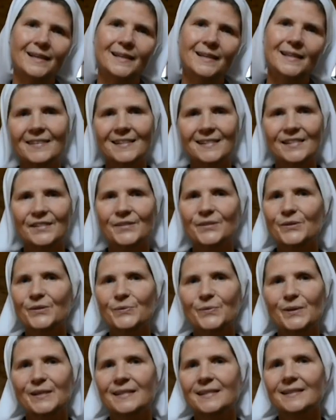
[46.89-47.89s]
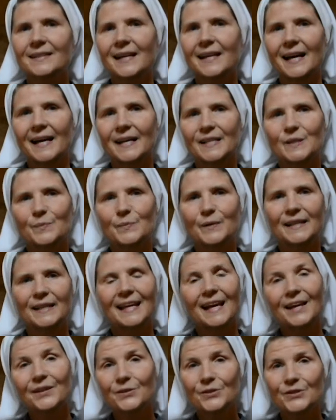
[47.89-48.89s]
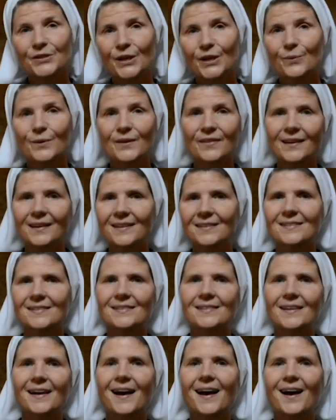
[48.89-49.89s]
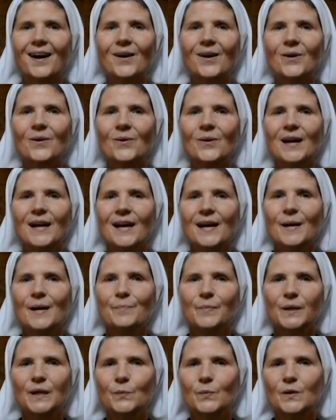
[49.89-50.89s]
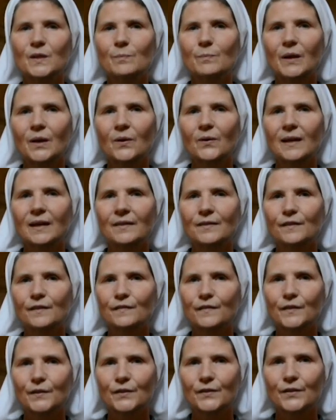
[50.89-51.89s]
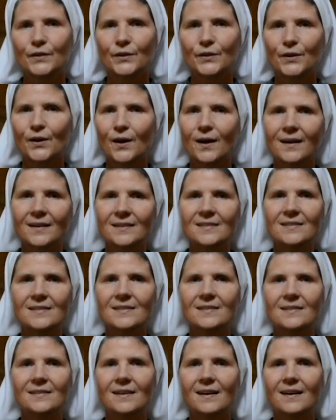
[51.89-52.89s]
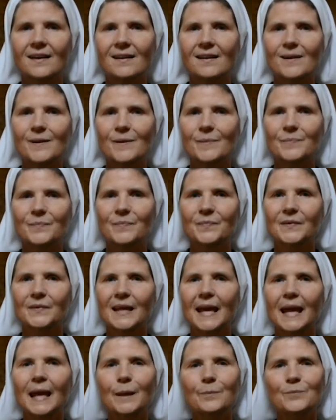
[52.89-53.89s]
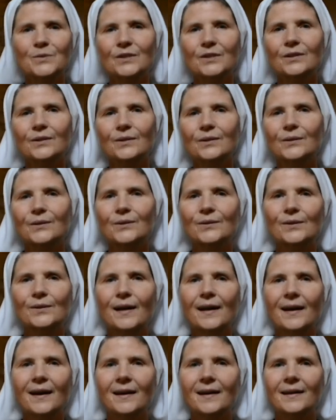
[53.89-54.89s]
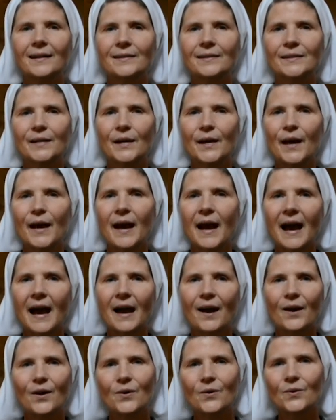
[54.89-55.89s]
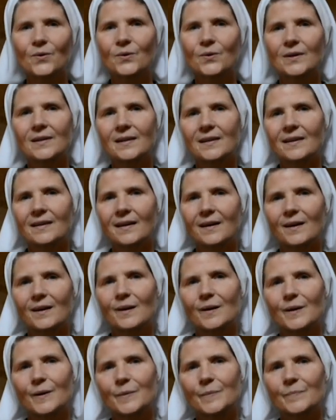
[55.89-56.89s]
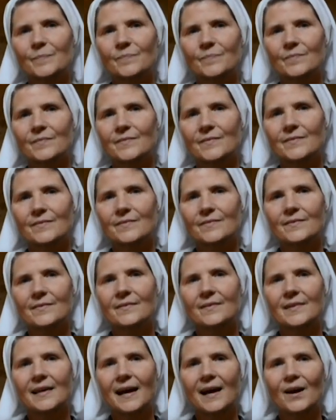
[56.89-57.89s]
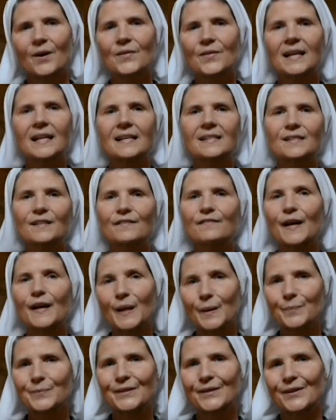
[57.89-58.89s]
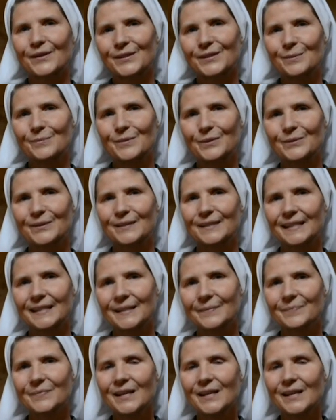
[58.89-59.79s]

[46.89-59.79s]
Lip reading: The sisters recently asked me, can you share with us how being with Mary at the foot of the cross came to you and how that has developed in our community.